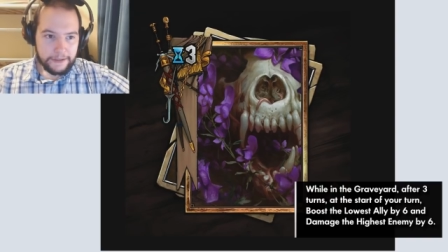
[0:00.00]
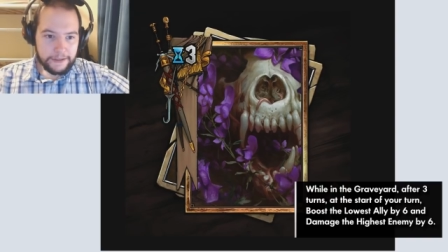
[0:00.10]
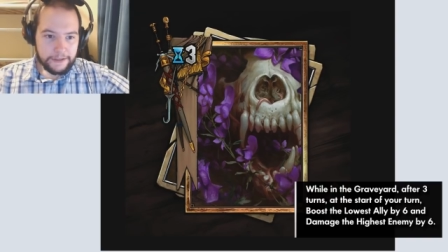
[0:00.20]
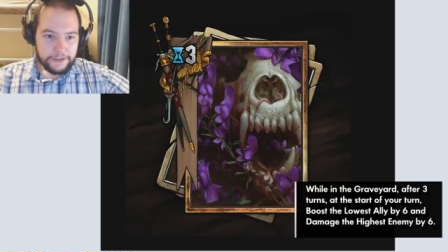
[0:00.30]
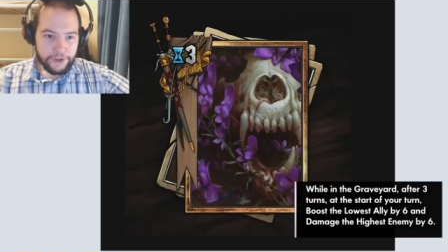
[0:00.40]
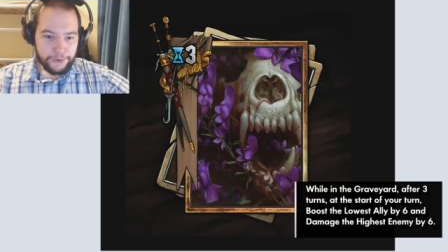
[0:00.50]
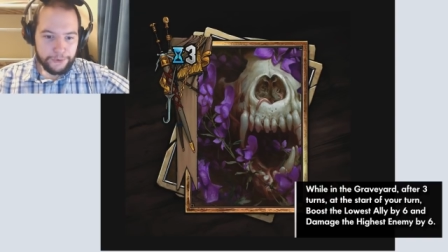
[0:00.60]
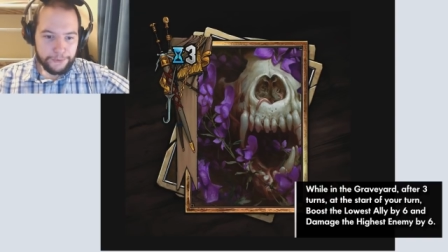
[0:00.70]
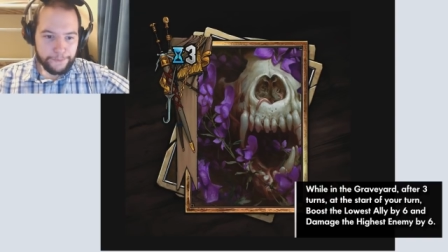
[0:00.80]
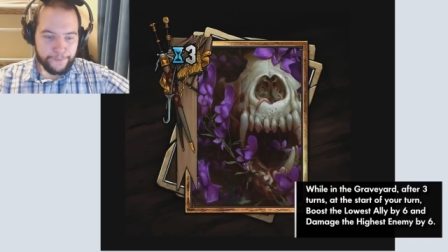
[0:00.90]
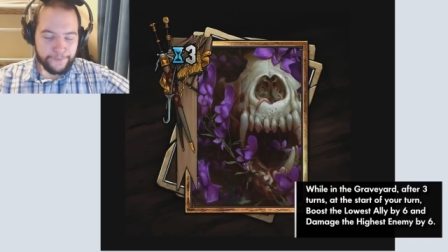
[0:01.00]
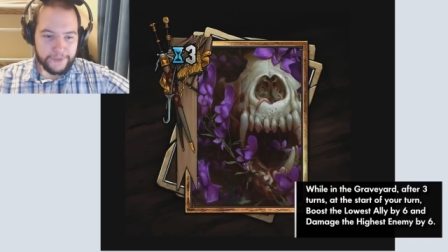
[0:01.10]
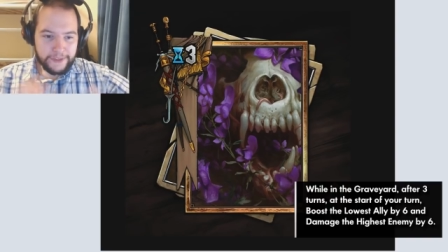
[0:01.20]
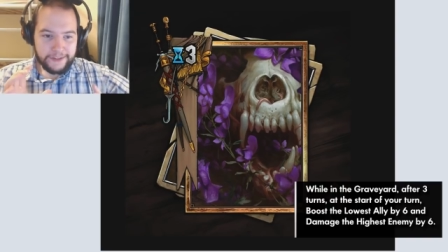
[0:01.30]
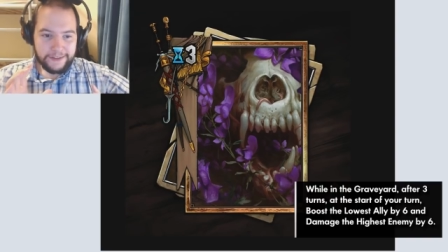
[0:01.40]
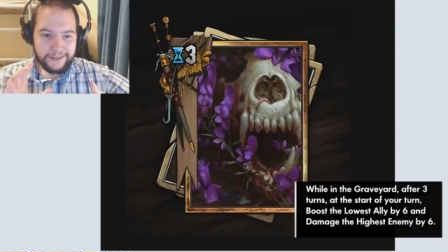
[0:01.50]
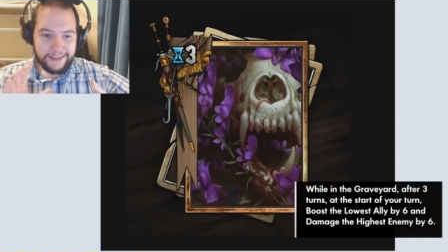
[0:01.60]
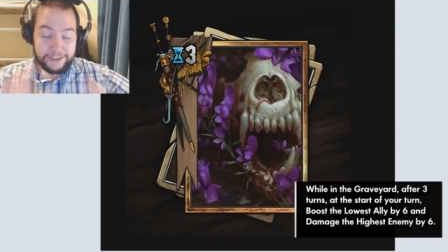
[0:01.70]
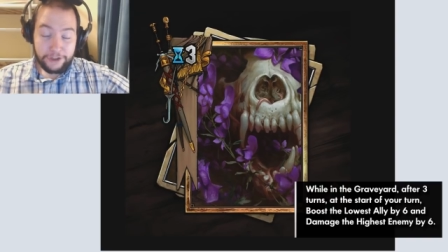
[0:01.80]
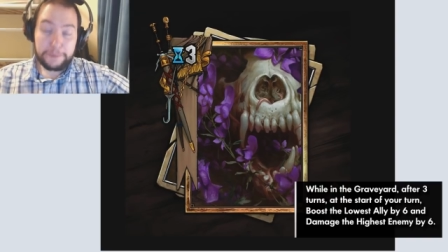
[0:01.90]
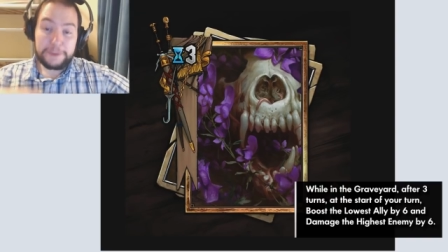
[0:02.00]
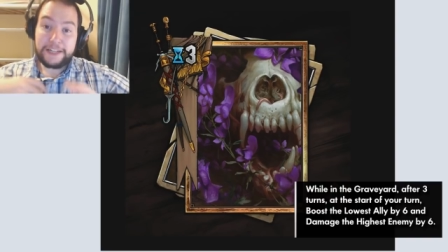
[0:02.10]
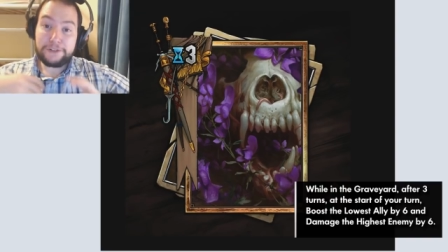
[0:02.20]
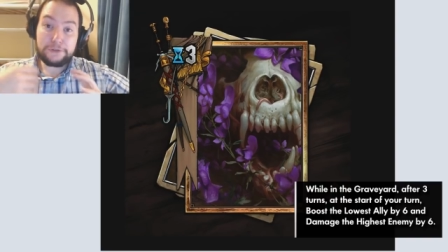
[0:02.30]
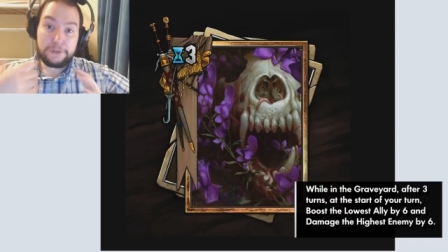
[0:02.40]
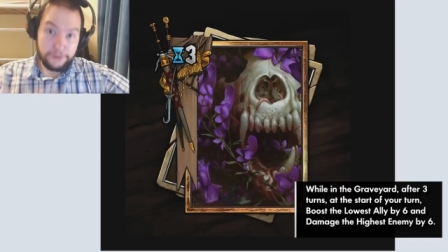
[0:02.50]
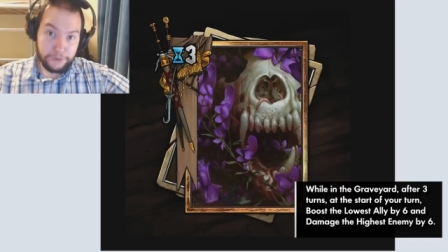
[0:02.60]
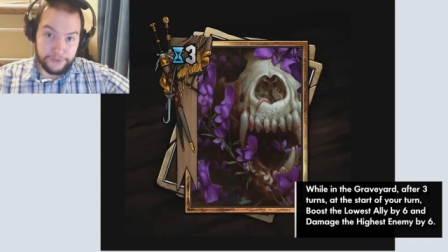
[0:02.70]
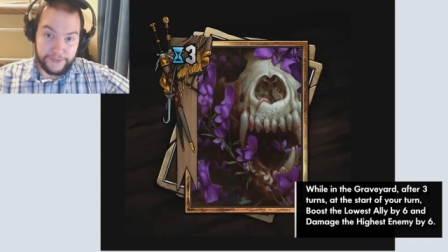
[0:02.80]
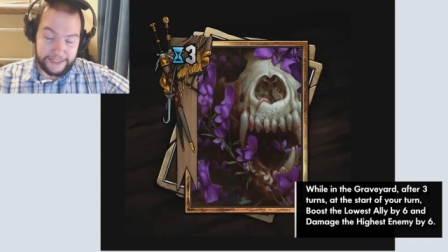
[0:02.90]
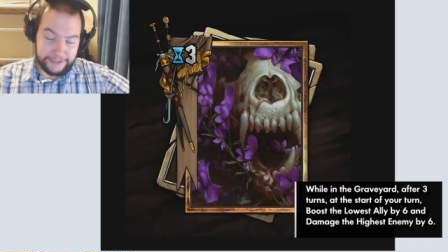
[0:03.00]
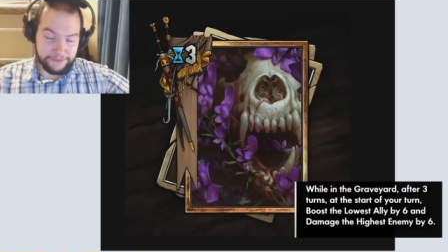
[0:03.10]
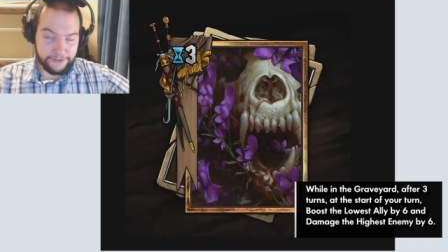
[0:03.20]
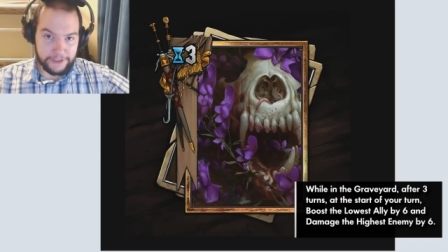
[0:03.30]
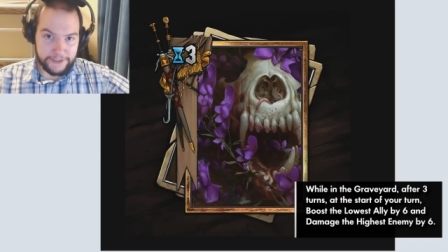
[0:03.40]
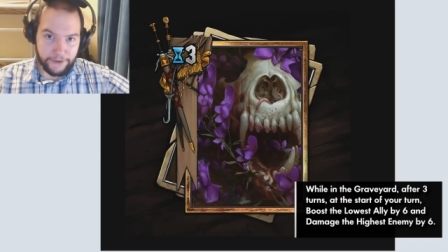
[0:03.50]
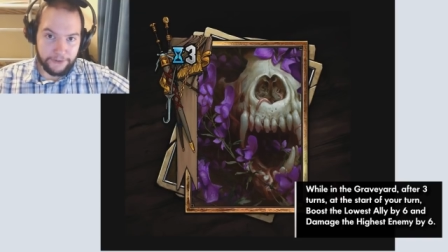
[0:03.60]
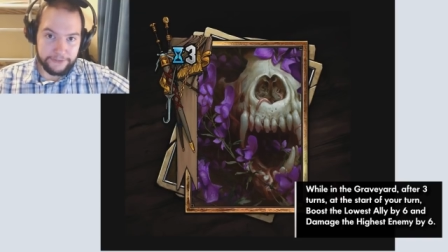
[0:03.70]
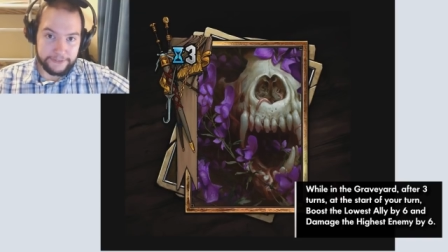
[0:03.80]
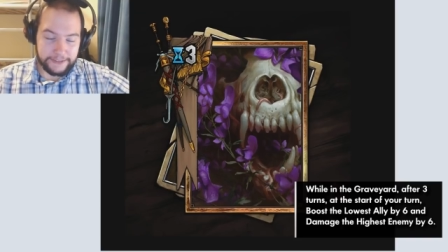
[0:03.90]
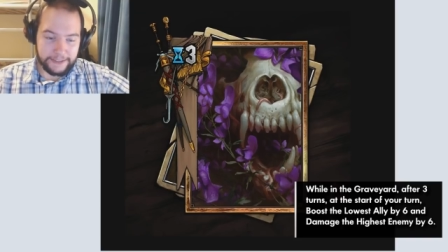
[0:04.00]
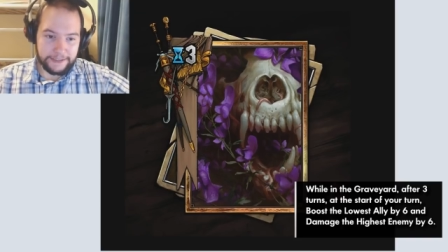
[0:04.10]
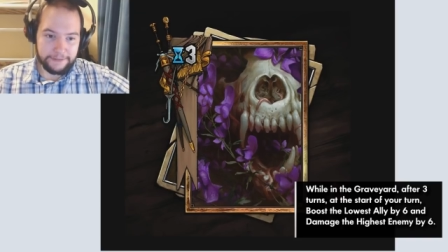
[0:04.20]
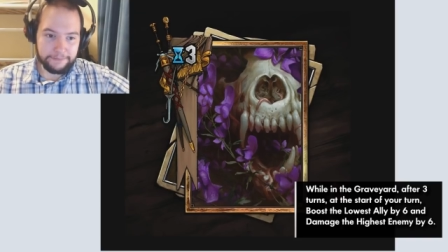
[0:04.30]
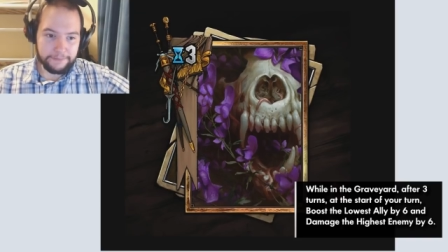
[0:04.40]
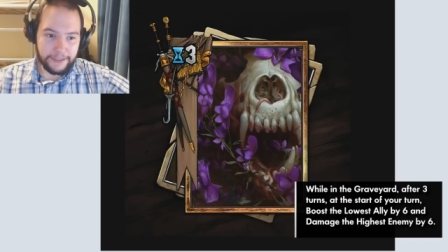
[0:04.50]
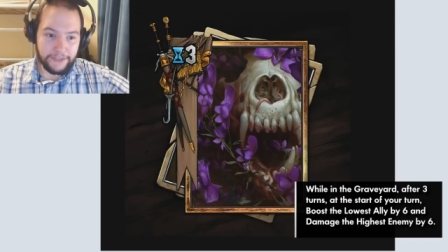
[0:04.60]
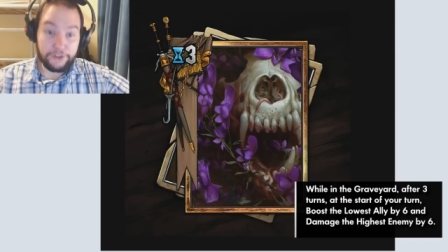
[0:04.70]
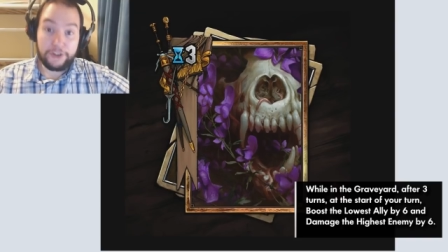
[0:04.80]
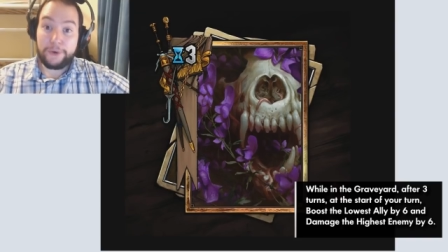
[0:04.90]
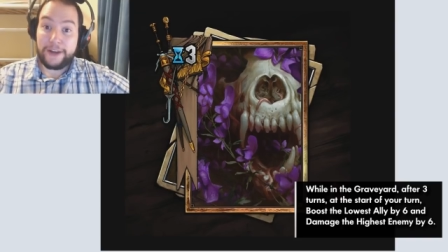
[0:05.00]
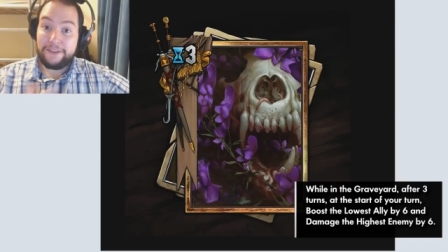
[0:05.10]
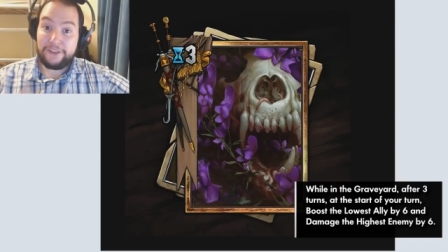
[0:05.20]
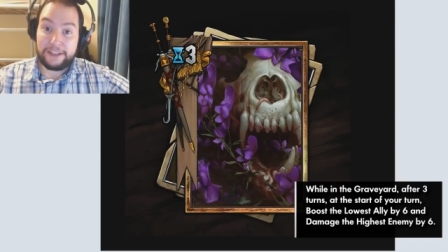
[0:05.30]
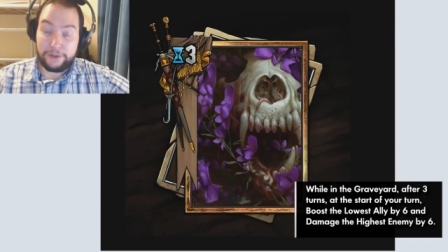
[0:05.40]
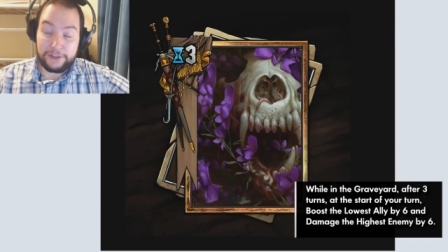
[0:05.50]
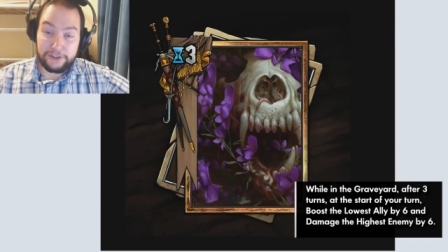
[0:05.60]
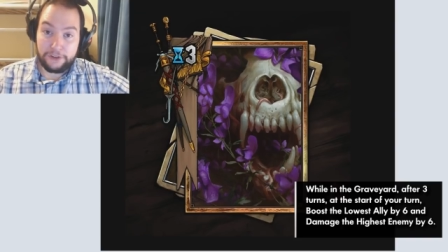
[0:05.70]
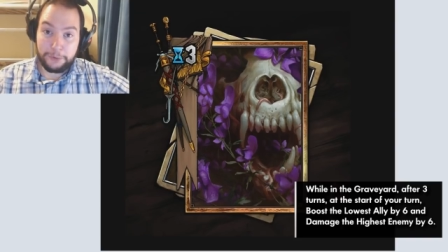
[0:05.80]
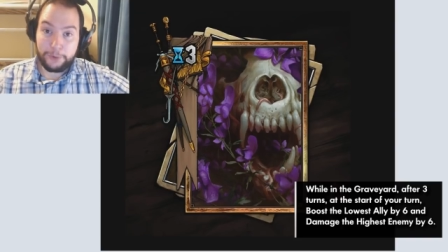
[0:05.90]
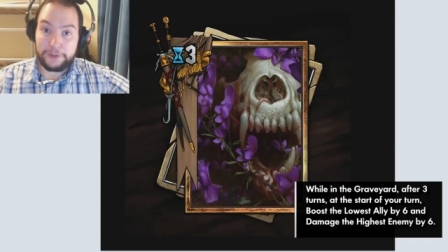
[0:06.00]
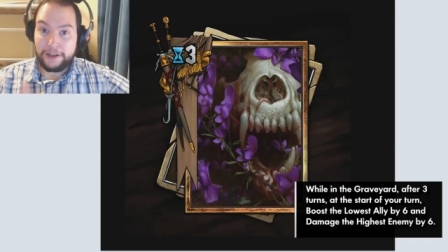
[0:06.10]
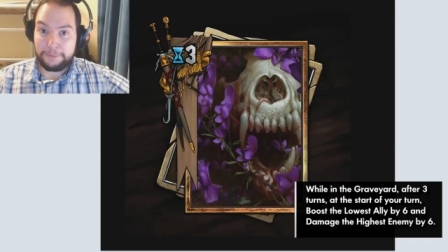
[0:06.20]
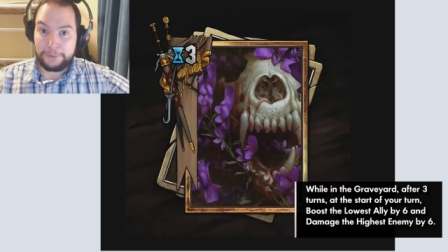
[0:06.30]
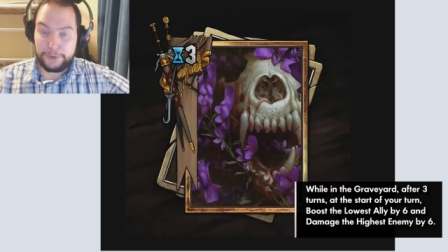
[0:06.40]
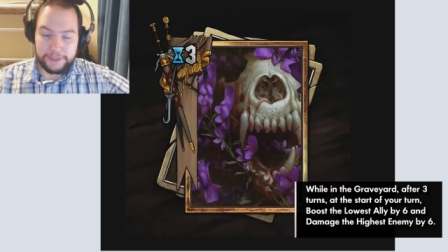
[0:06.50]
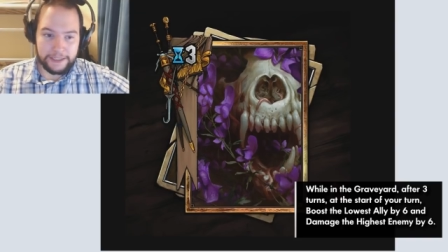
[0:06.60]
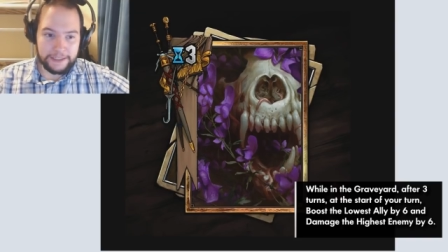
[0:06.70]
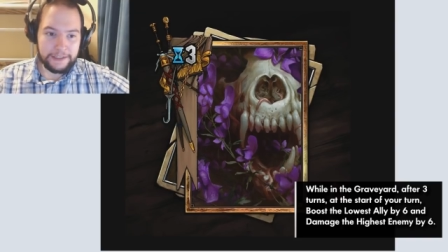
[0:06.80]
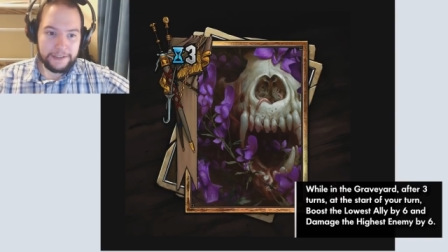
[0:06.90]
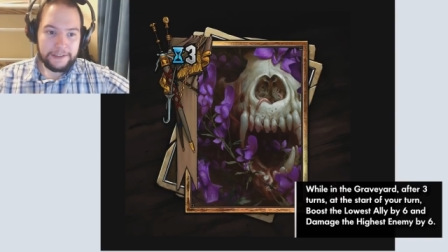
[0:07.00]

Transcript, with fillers: So it's got a potential to lose value first off. Um, if you don't have any units on the board, it can't boost any.